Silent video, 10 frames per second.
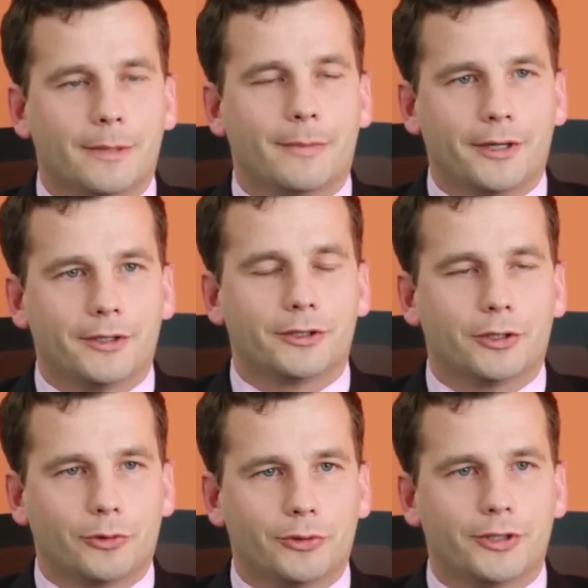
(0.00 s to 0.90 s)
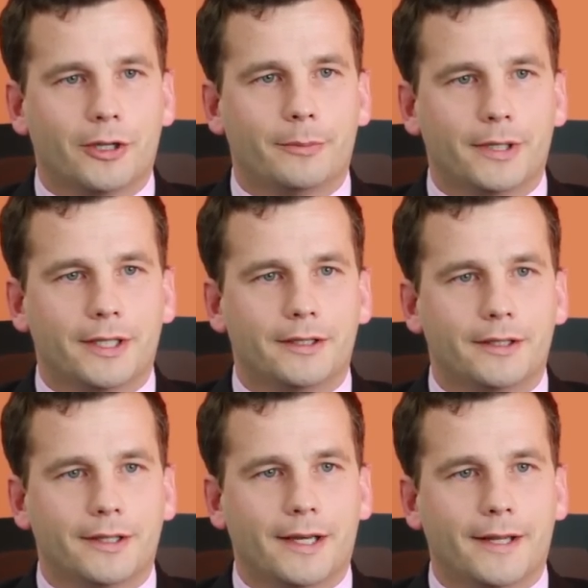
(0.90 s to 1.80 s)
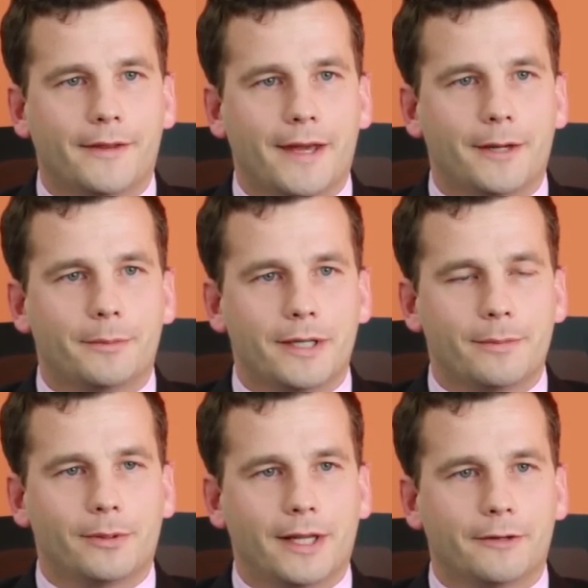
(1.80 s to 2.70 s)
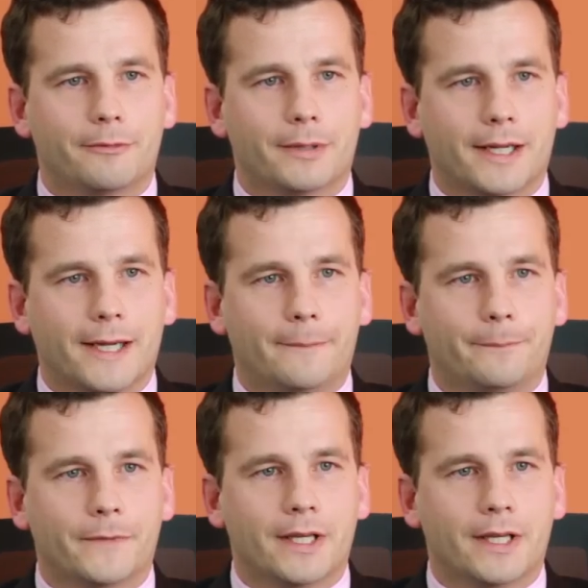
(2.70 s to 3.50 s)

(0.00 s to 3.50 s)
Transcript: but it can also mean that people have become